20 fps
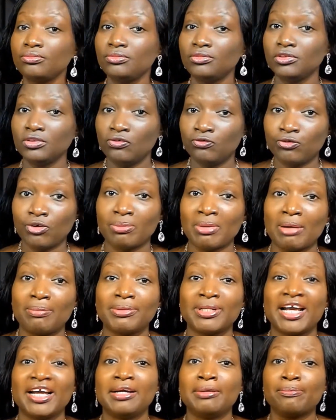from
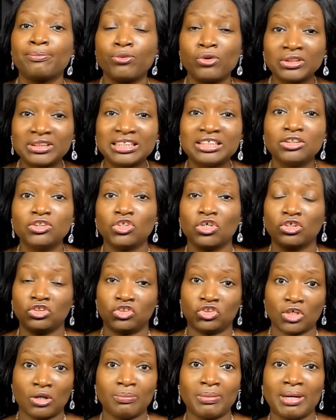applying. Put in your
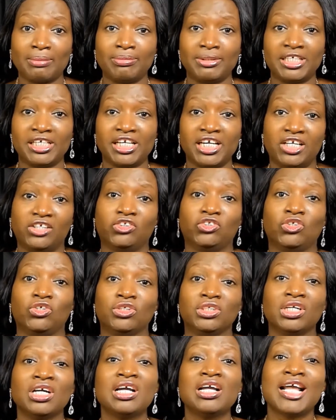job
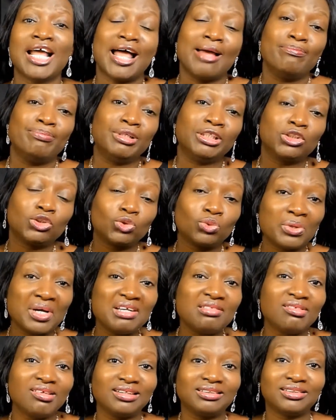application, and
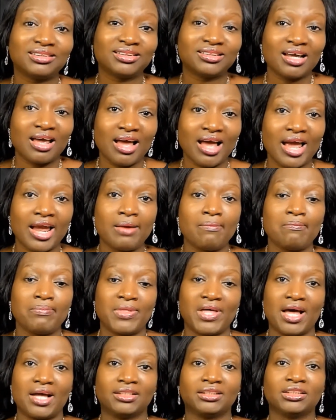between the time
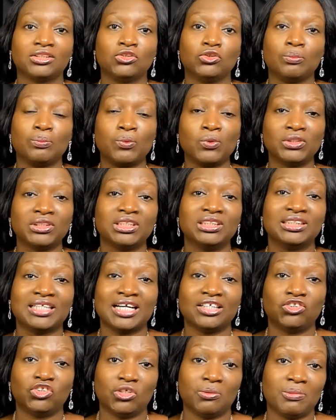that you put in
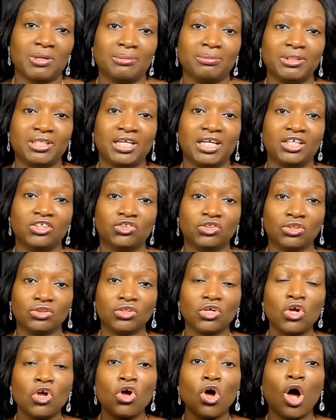that job application
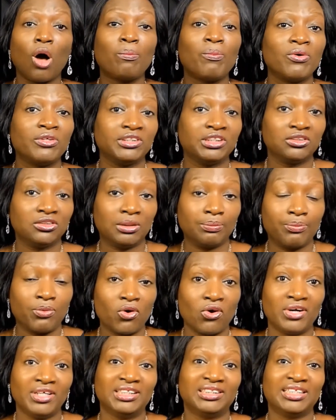up until the
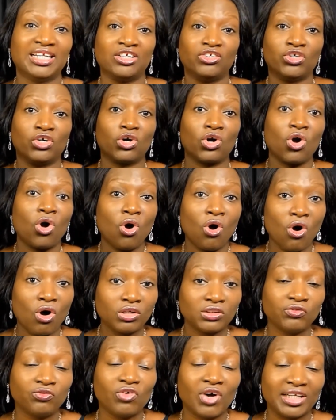point that you're
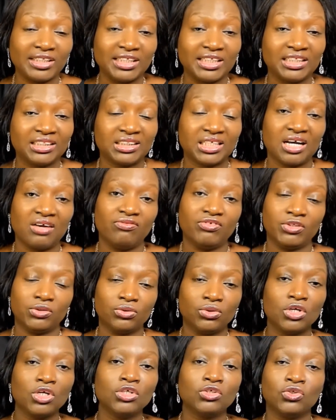called for an
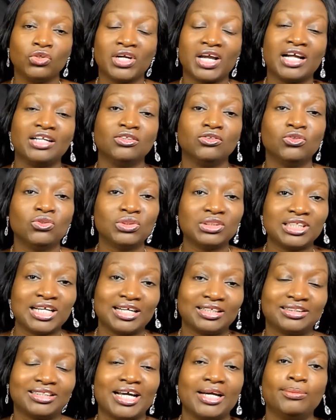interview, you can use
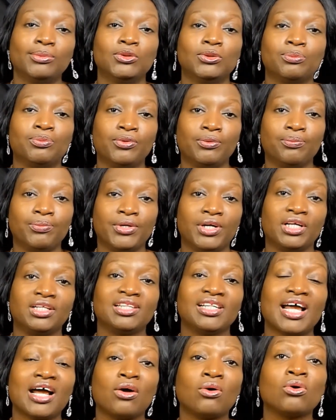that time to prepare.
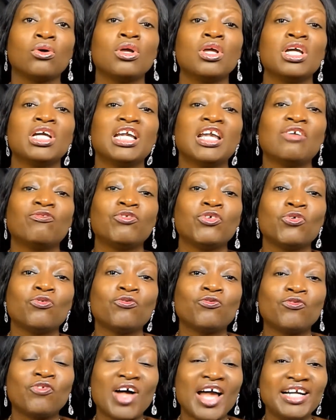Now, if you
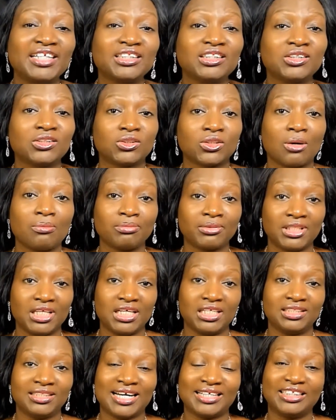find
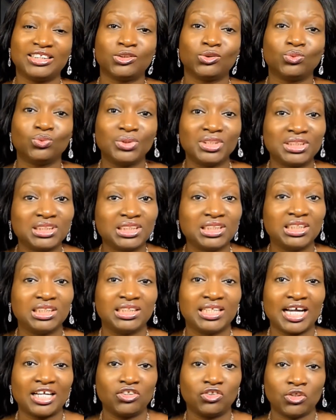something that is written in
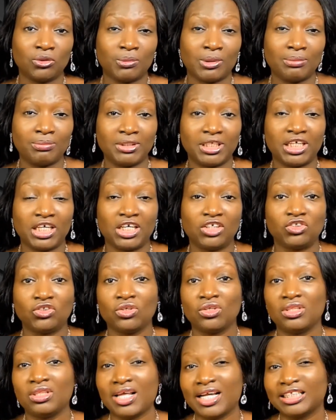that job
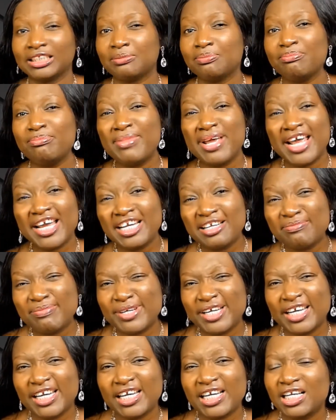application that
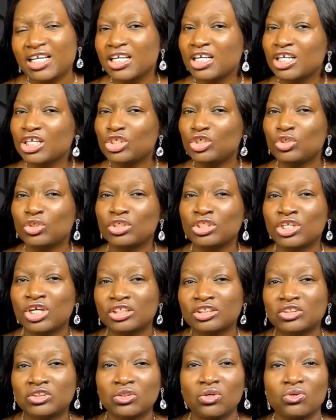maybe you're
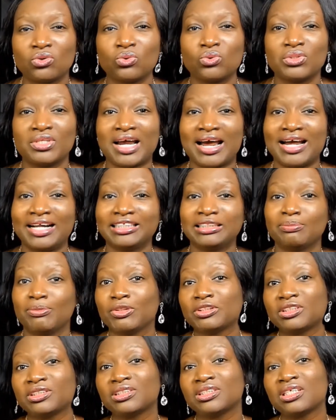not so good at,
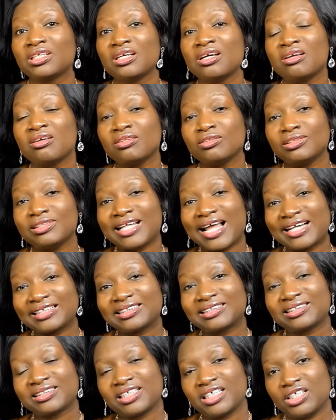but that
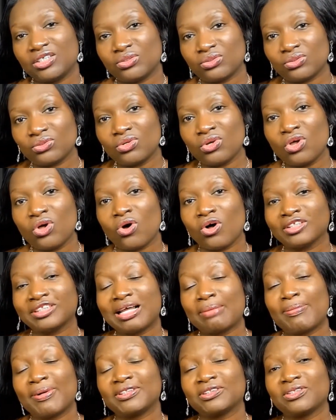skill or
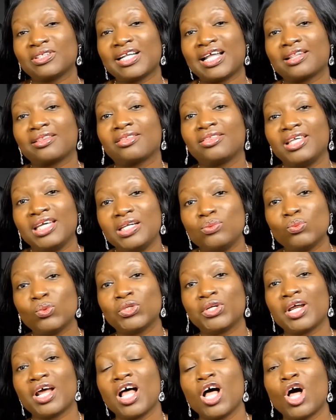that particular thing
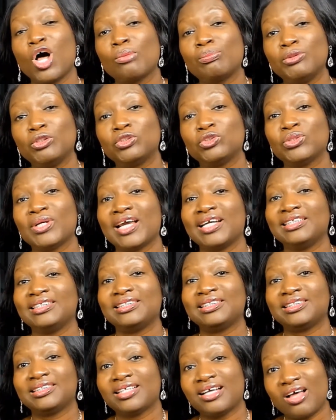would help you to
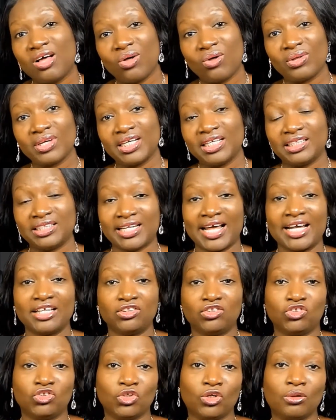excel in
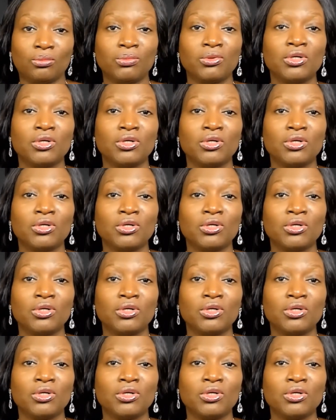that job,